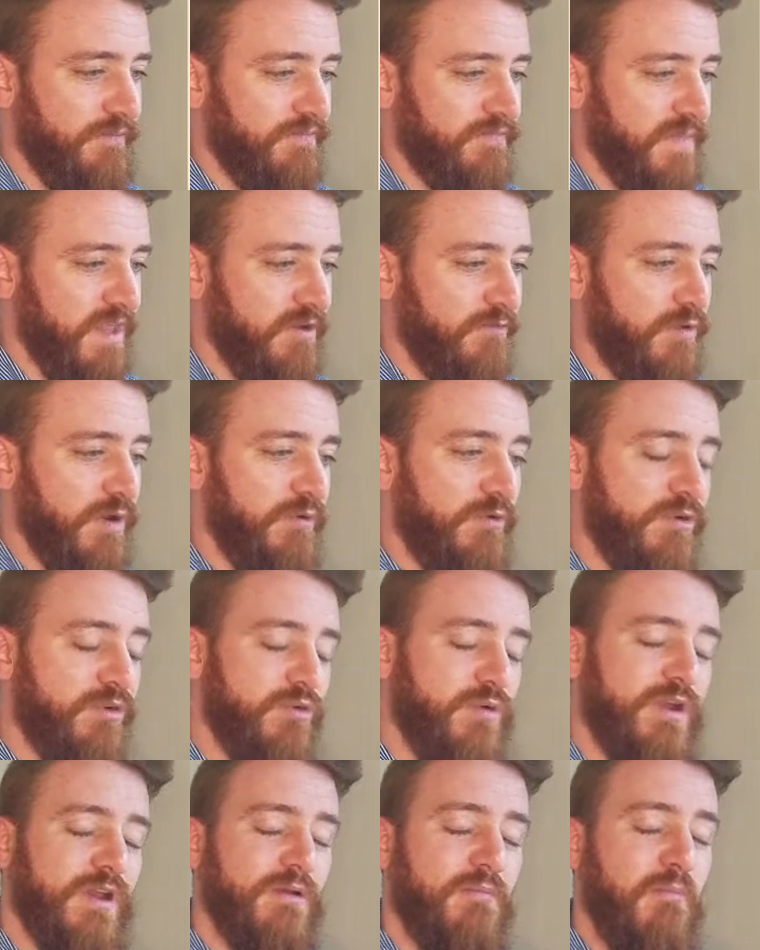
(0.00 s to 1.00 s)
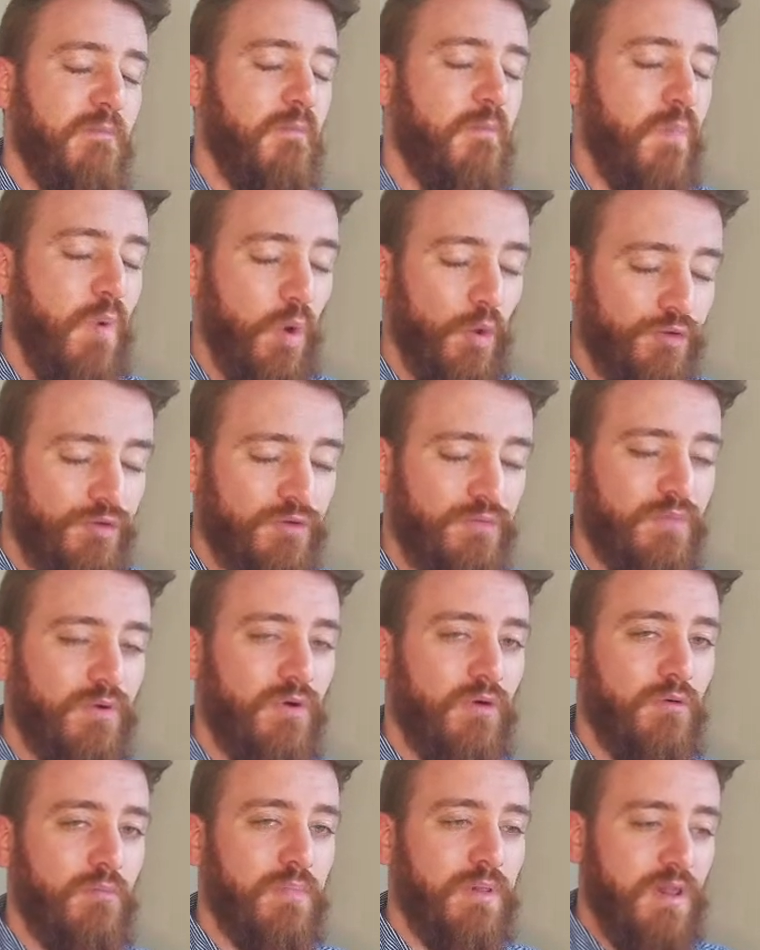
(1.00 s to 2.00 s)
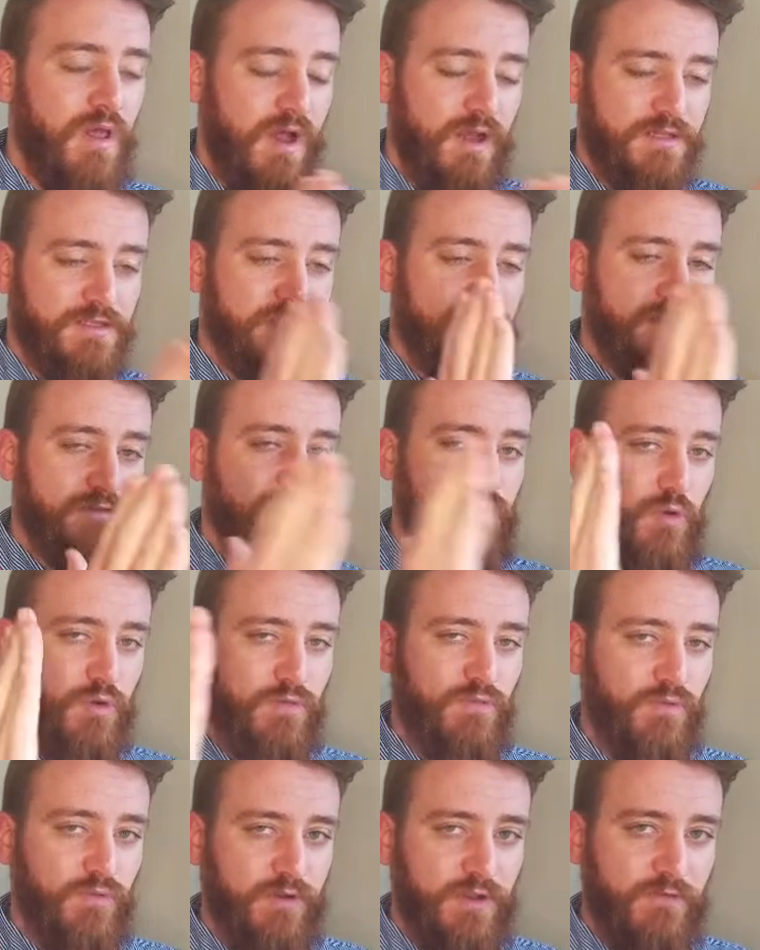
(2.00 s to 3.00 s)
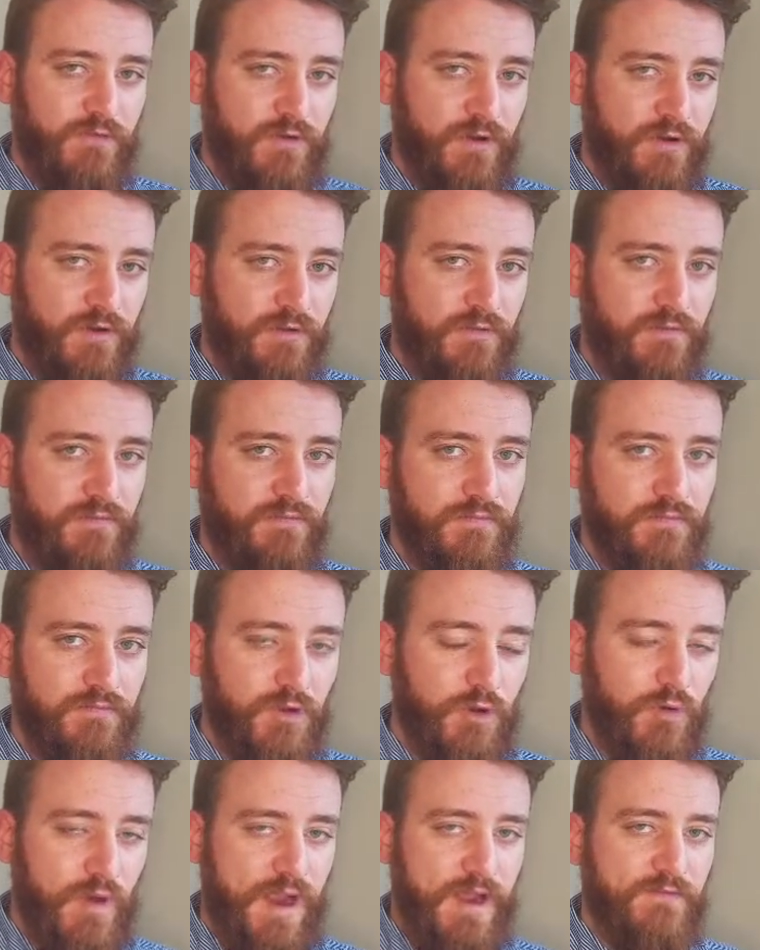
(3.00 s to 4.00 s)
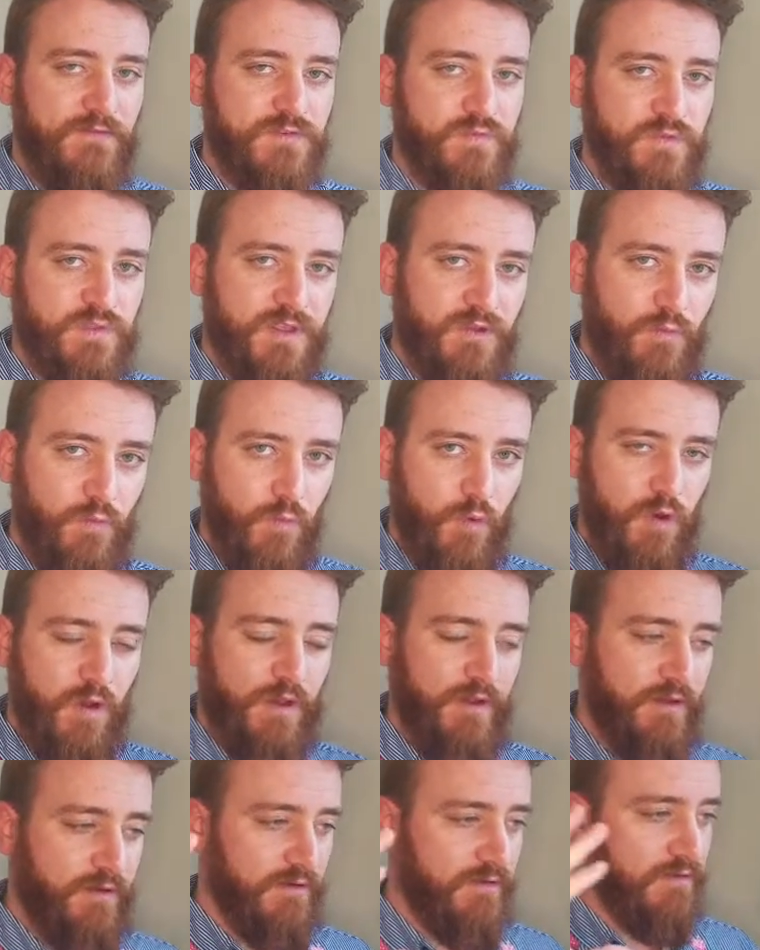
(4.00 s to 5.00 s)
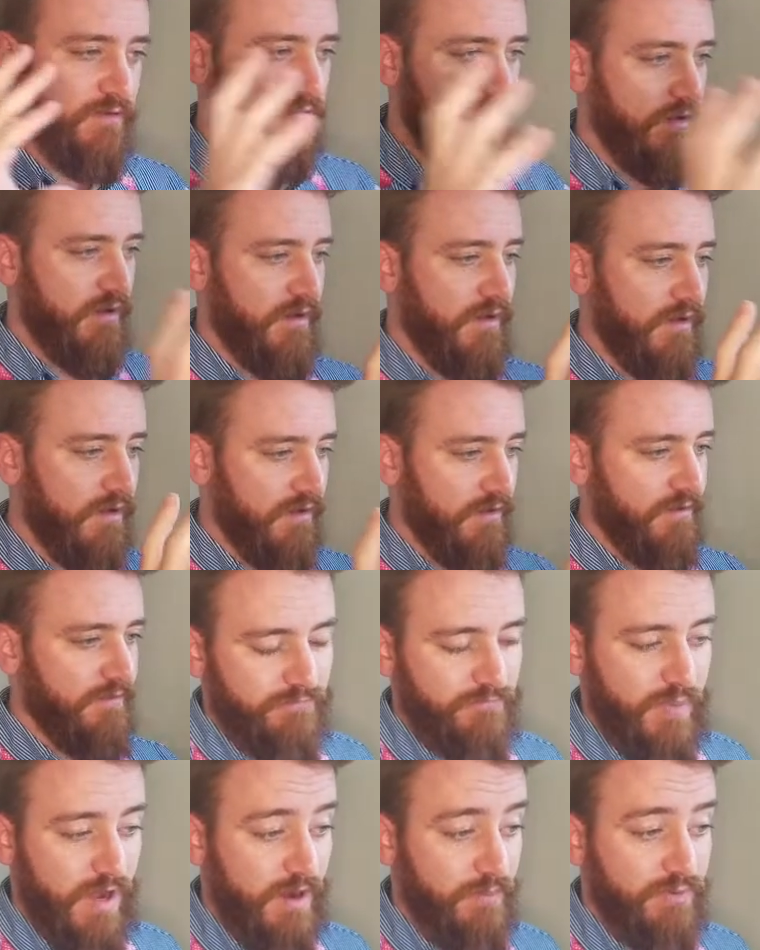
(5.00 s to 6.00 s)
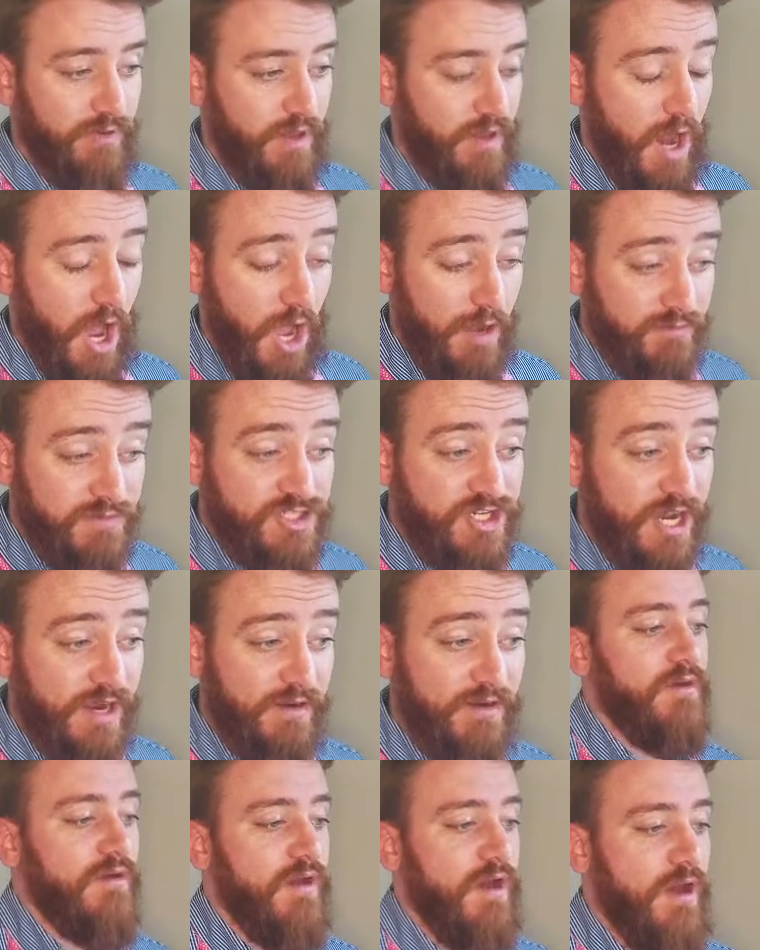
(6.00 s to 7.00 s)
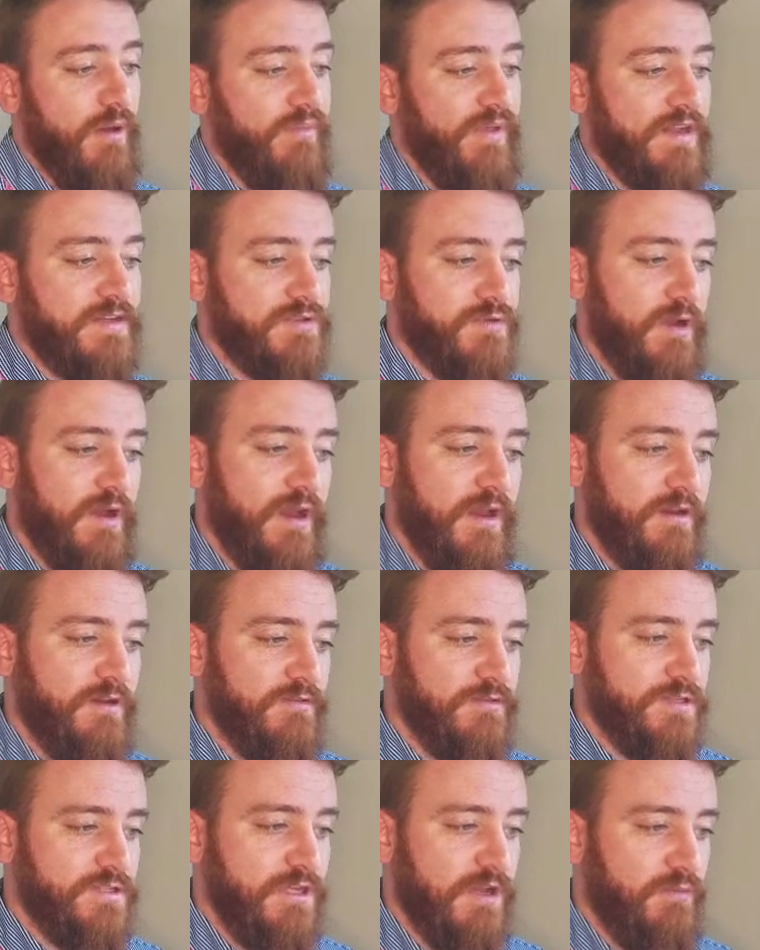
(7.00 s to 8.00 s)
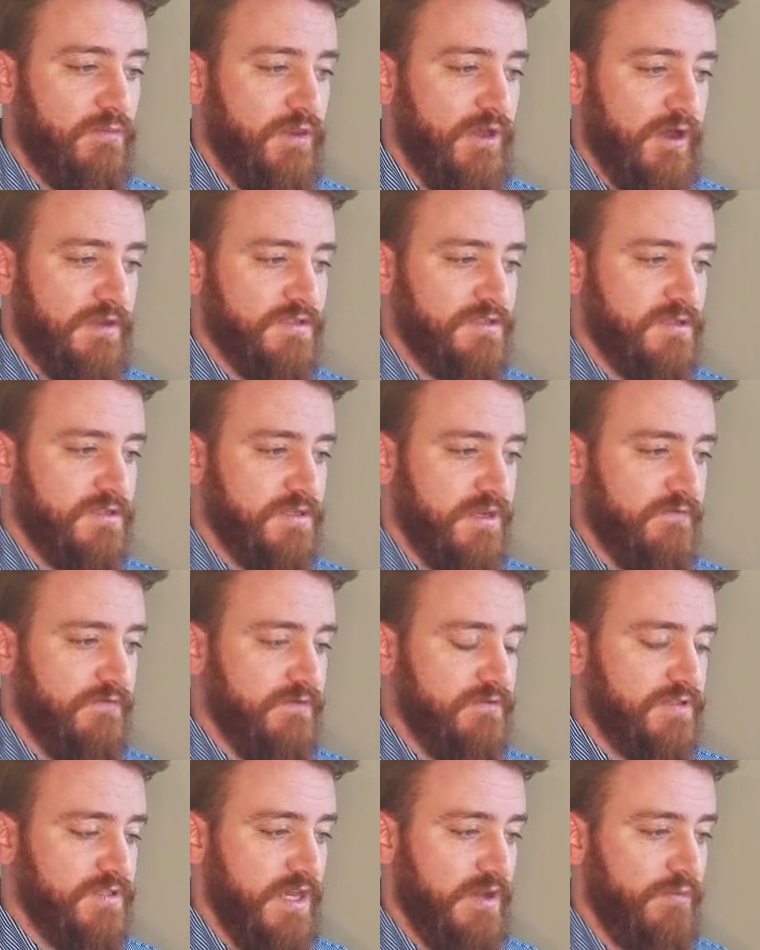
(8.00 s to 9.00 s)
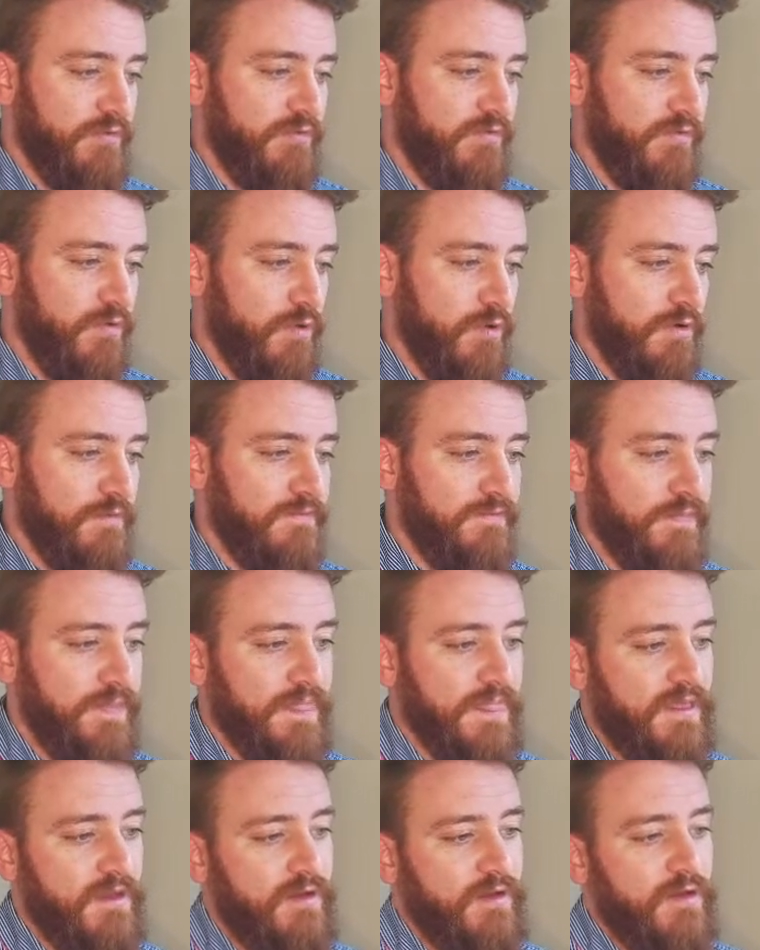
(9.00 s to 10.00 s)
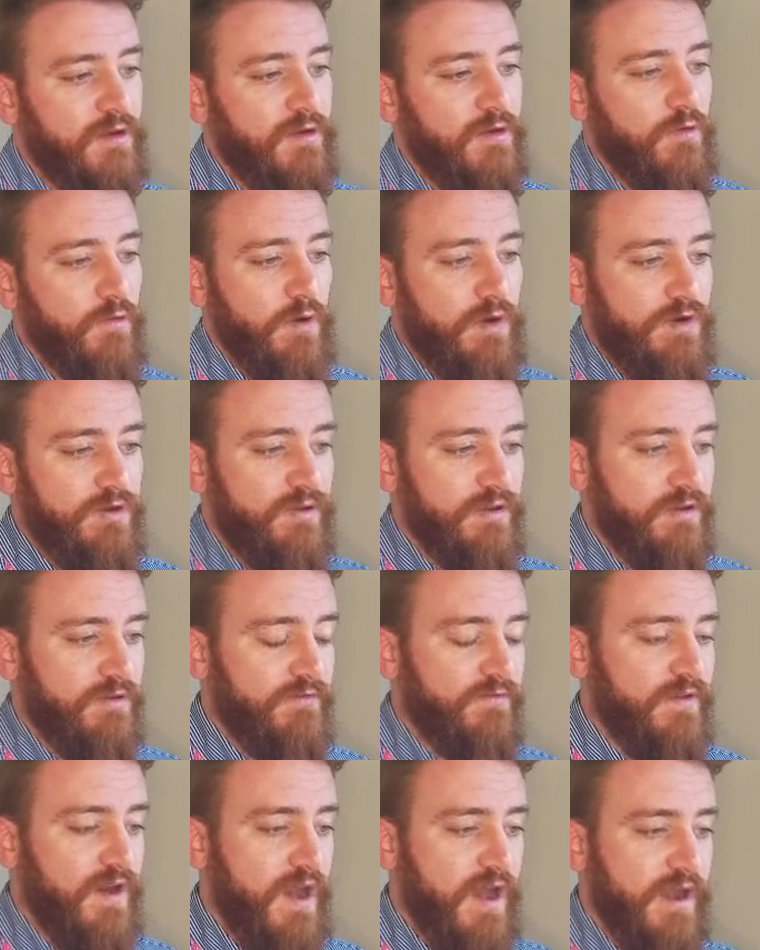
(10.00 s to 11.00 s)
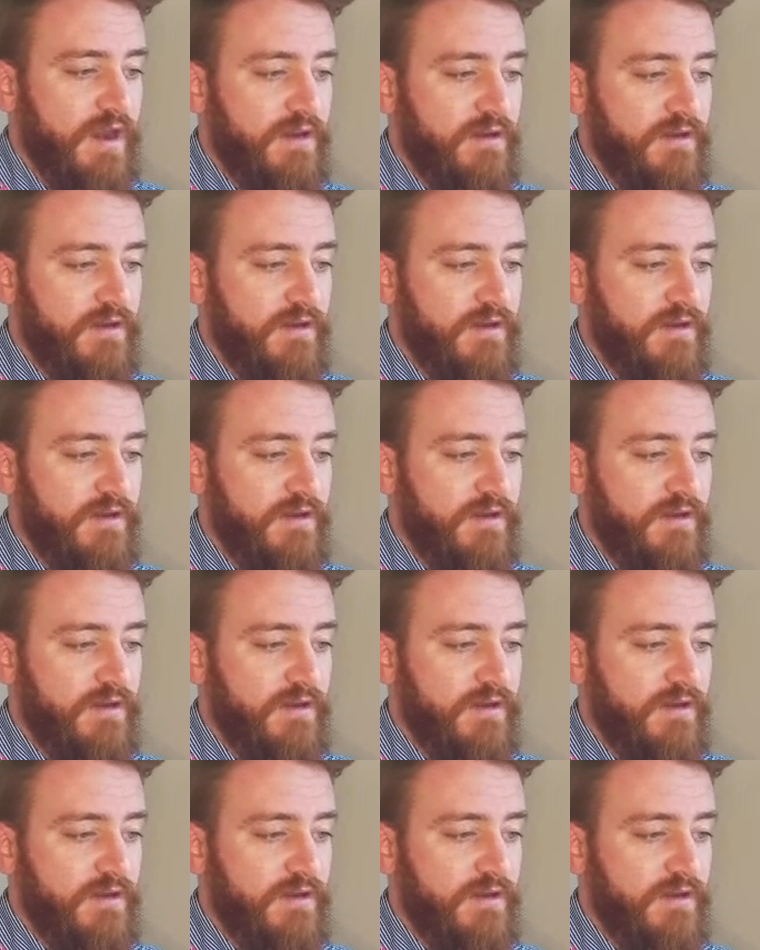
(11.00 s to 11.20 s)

If we were doing multiple plots, multiple different graphs within one pyplot object, that's why I'd use subplots, because I've used that before, where you can define,